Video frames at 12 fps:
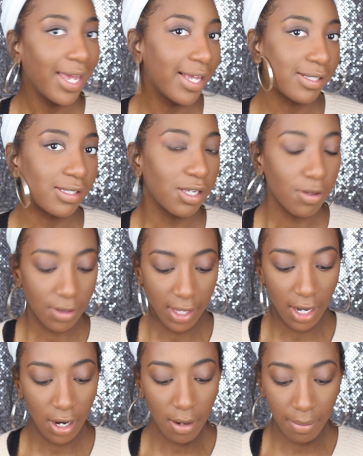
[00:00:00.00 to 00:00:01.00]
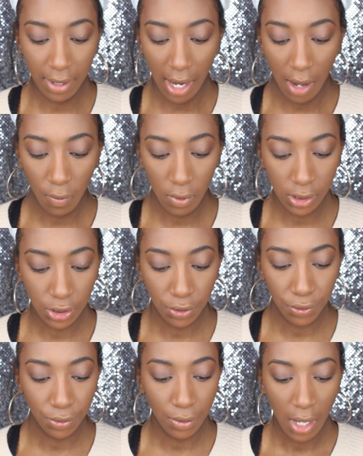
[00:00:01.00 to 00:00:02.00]
It's still there, but I want
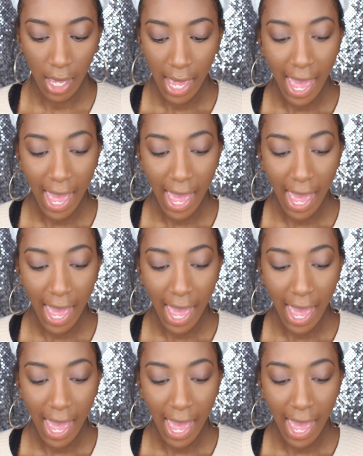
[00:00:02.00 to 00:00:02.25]
to